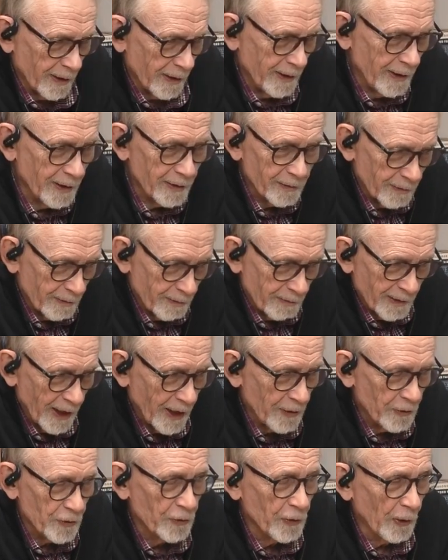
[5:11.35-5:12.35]
it
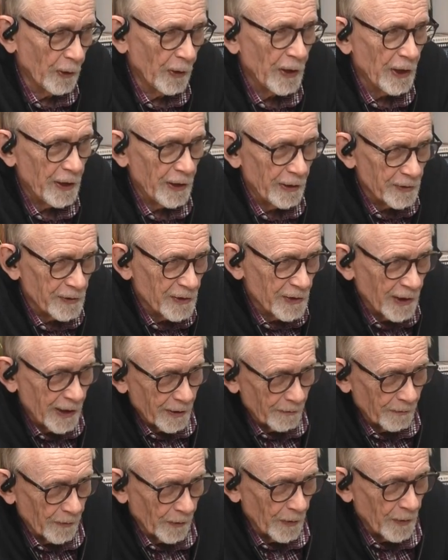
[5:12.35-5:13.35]
tastes dirty instead
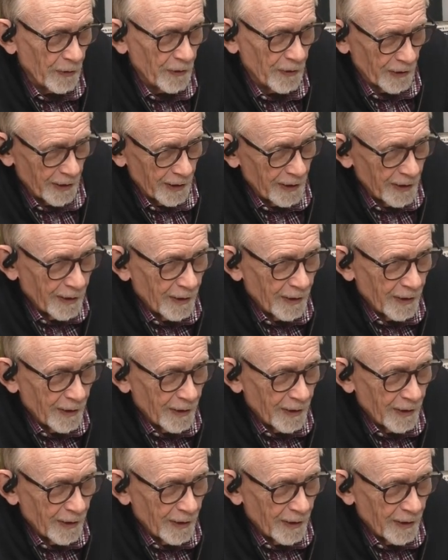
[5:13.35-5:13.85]
of earthy.